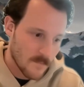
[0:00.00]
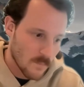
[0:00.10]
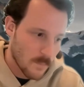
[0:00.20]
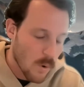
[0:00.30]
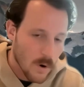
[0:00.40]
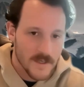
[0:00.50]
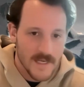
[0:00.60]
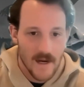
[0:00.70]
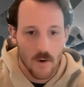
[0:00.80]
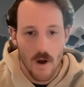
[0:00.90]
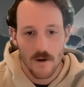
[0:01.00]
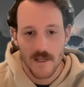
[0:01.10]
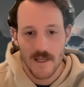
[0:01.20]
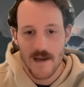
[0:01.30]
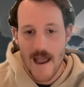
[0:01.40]
poor data
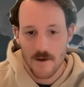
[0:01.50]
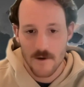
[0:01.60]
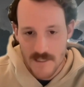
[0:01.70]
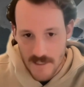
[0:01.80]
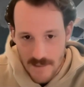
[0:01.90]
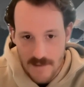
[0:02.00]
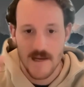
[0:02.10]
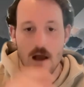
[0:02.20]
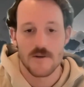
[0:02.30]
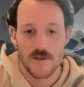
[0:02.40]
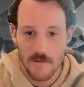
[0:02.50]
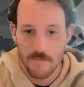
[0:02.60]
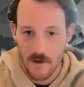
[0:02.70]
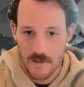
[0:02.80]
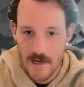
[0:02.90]
quality and accuracy downstream for
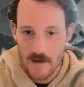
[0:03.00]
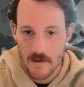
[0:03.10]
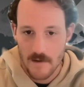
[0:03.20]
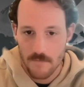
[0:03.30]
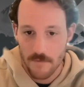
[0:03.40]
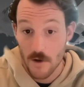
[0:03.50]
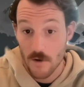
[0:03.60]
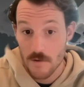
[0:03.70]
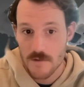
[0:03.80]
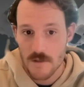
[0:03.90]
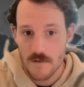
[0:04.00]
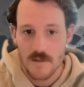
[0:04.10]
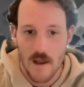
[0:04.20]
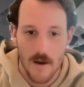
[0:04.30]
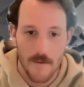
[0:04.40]
your data, for your users.
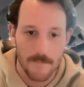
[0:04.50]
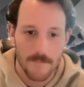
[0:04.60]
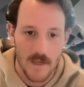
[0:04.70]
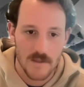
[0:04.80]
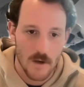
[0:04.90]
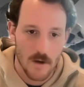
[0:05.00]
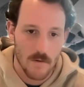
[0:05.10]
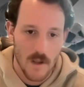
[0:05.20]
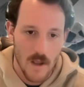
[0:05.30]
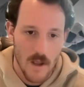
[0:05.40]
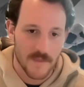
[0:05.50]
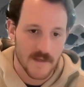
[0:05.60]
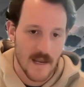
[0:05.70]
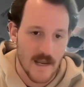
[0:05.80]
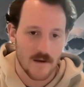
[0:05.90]
And so with
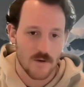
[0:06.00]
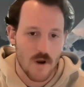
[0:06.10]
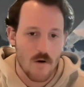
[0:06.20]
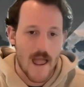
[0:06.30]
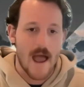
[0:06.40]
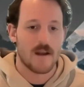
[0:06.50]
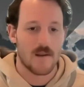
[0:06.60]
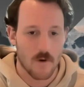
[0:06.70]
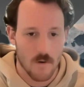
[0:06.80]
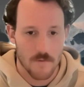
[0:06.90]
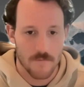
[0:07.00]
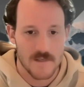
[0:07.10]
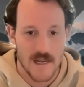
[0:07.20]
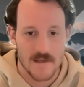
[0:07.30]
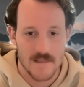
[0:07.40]
Ascend, you don't have any more orphan
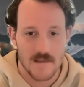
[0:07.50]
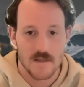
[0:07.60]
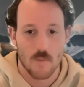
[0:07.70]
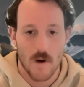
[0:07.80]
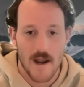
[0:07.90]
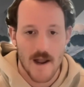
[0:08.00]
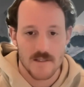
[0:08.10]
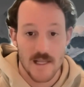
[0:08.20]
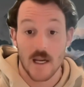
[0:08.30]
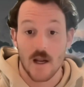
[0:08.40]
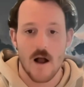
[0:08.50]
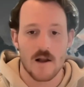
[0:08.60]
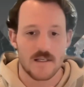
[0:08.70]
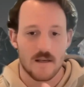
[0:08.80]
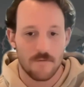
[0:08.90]
data sets in your warehouse that can
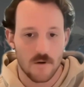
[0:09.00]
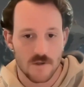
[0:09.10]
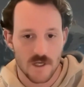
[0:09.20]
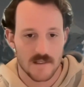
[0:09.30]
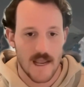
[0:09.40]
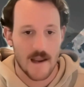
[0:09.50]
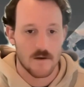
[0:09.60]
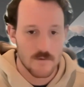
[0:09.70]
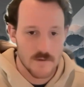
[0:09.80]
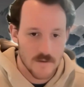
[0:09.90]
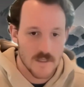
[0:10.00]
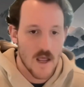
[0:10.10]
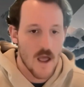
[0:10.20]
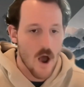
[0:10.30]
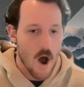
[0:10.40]
cause confusion to end users.
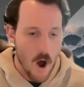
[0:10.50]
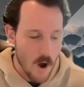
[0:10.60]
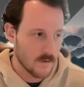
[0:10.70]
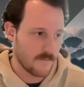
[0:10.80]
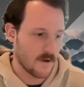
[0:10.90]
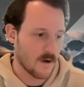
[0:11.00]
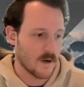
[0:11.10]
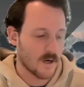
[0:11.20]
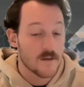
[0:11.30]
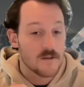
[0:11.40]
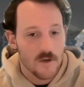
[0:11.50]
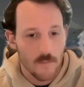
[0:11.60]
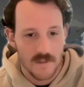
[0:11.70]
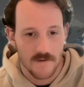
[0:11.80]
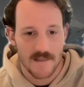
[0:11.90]
All of your
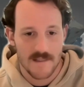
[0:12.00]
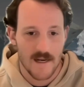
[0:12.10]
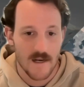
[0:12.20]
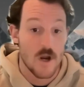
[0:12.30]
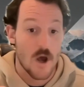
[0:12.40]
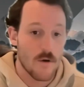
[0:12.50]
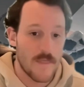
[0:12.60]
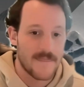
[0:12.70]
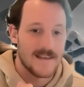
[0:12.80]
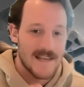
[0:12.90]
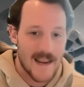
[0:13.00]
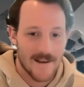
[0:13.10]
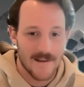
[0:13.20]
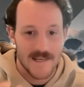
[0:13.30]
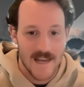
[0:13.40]
consumers of that data know that the data
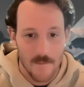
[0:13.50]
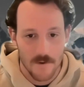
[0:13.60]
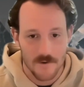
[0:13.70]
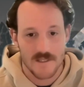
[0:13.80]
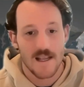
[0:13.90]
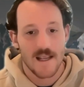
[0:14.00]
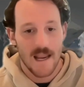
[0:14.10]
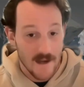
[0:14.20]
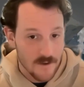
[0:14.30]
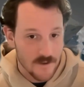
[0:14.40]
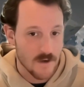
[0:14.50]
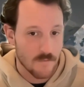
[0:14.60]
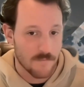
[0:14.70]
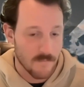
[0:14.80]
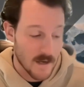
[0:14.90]
and tables in your
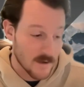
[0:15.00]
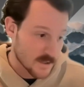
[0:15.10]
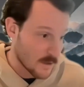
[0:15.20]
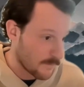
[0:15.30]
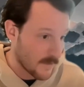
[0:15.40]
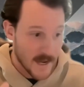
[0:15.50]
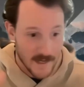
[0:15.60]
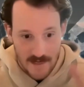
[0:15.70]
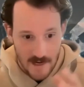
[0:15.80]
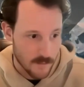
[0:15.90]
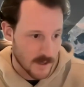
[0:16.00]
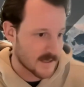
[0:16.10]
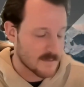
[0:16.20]
Snowflake, Databricks,